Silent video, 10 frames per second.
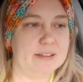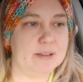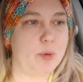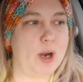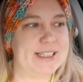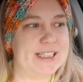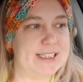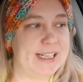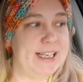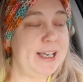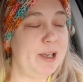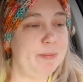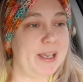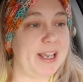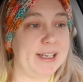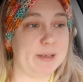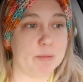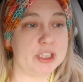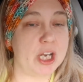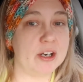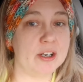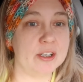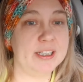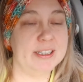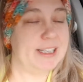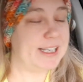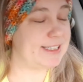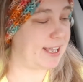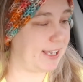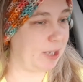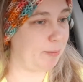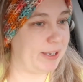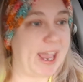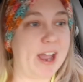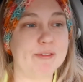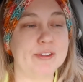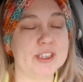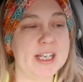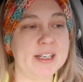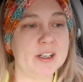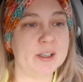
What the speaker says: present to him, and in return, he's taking me out for dinner.